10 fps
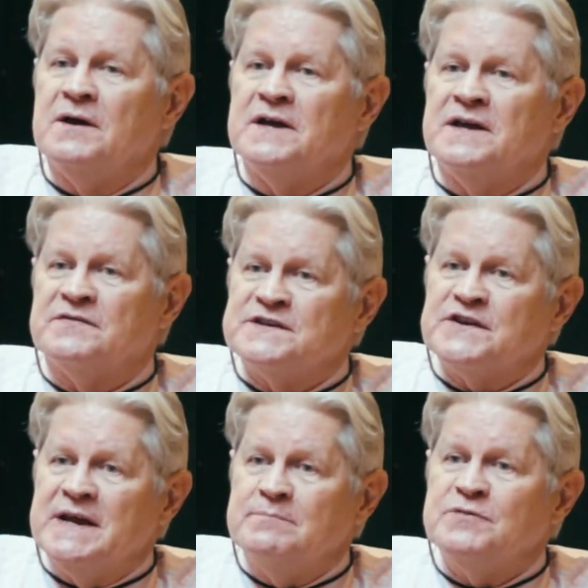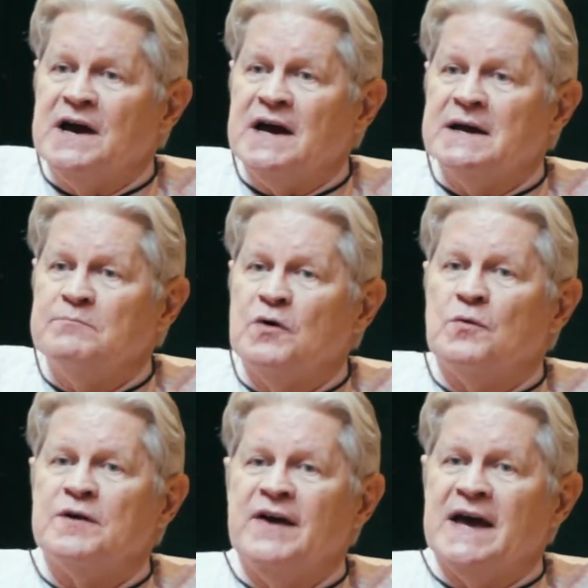In the same time,
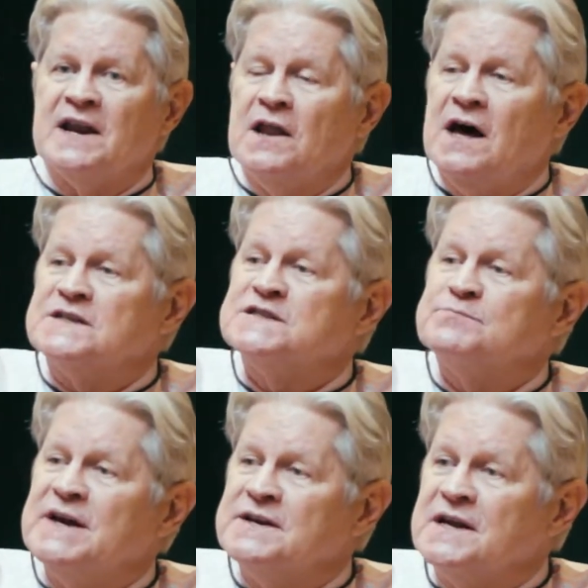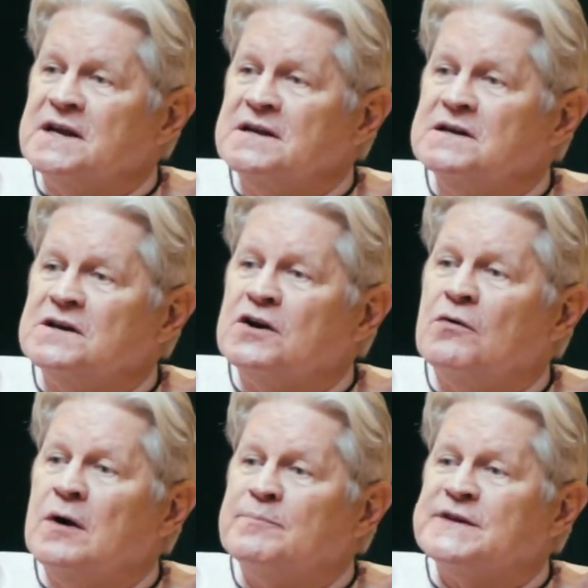we've had a lot of spending
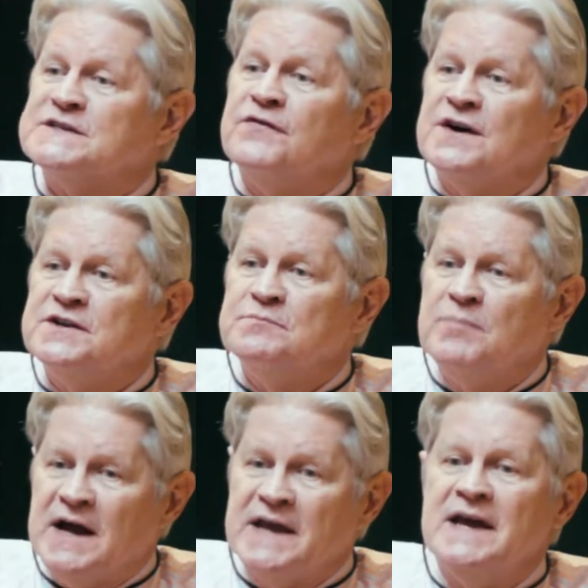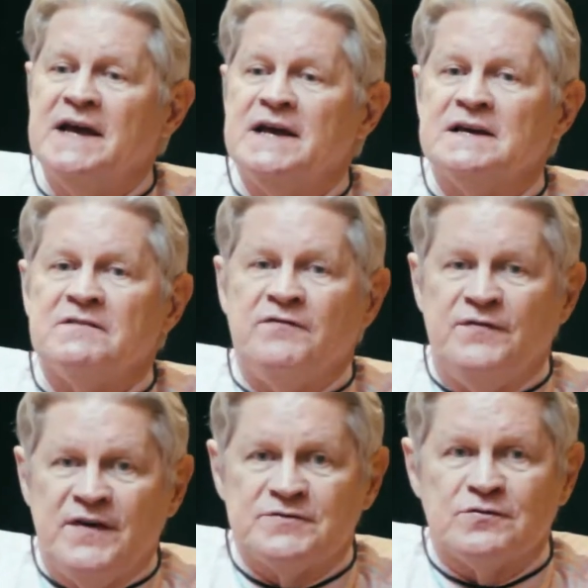go up that's funded by
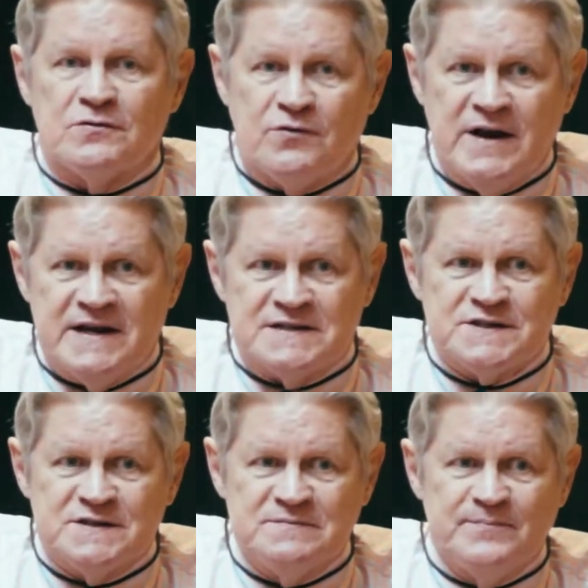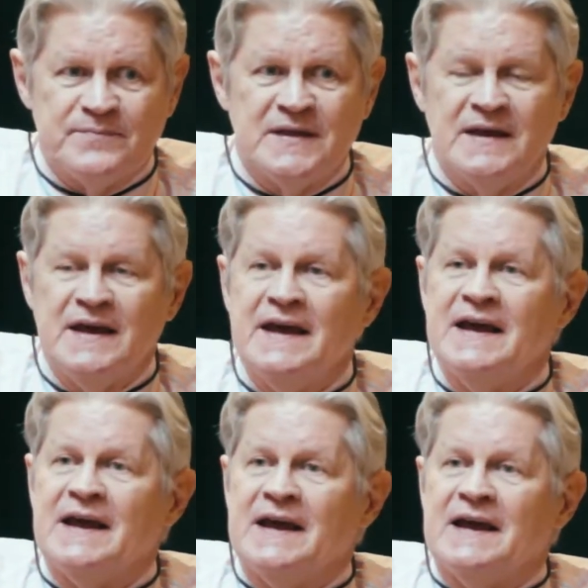federal grants.
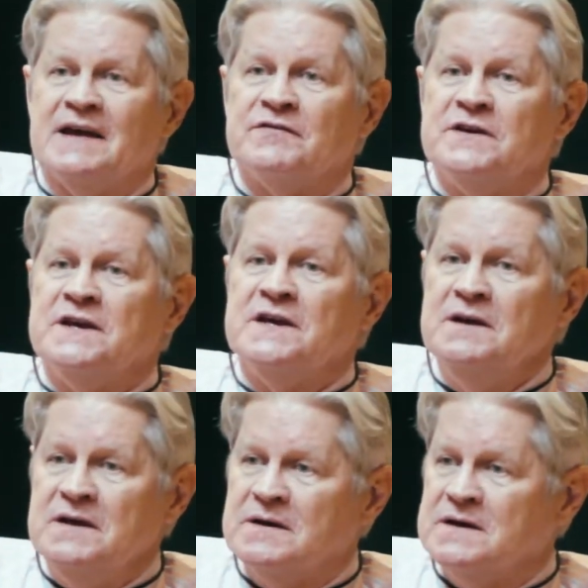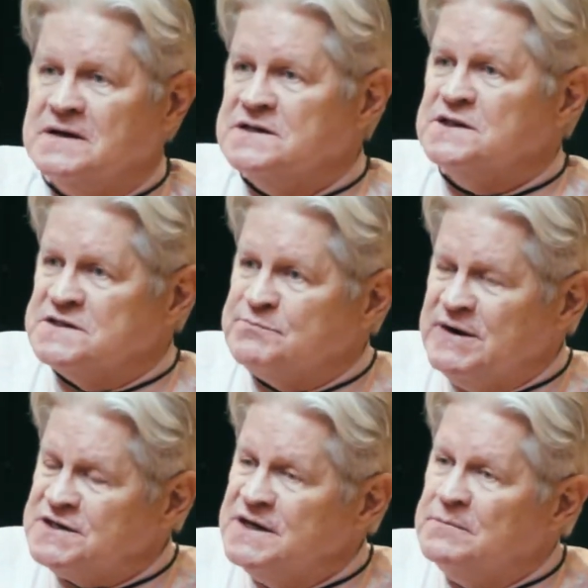And
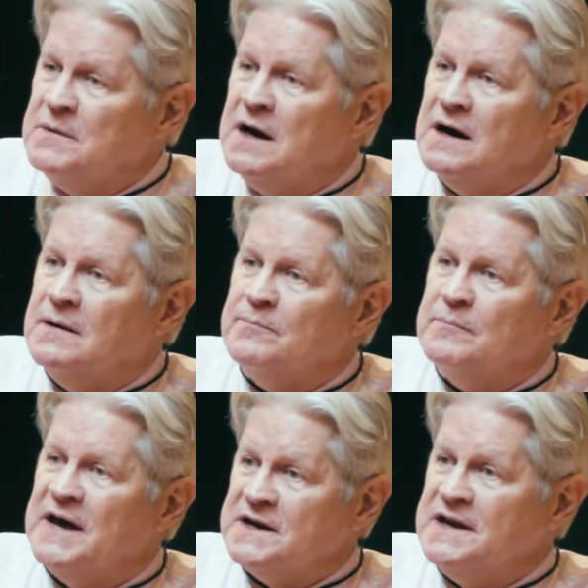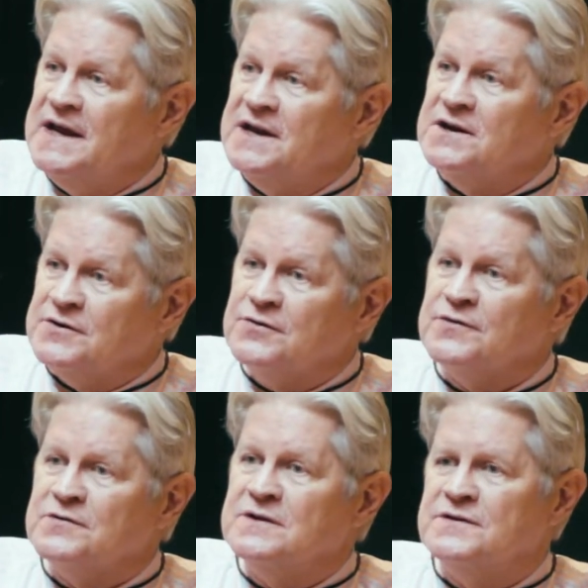especially Medicaid under
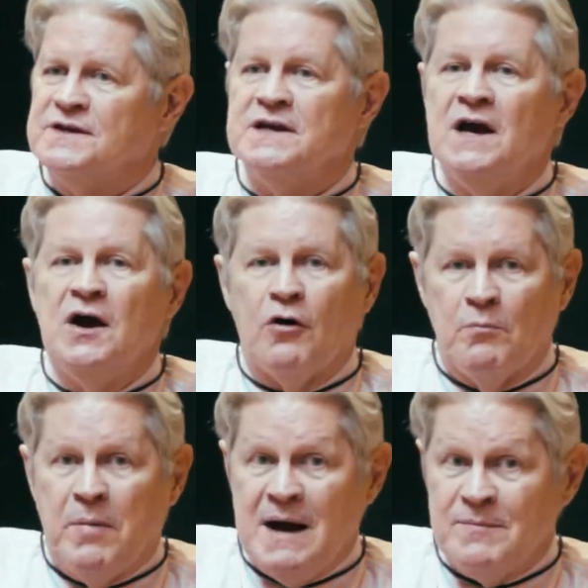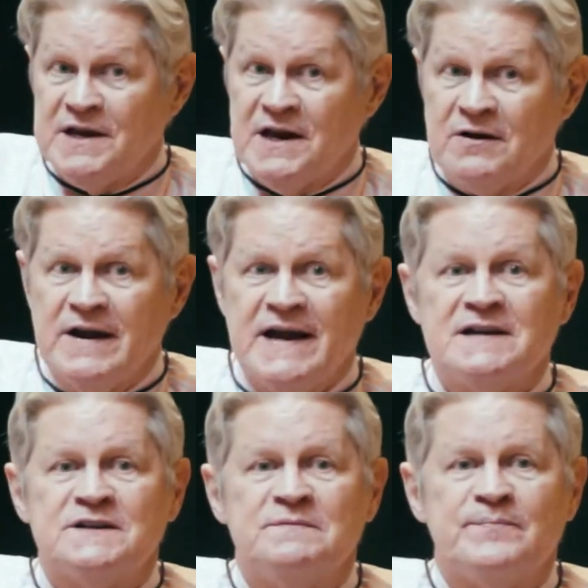the Obamacare Act.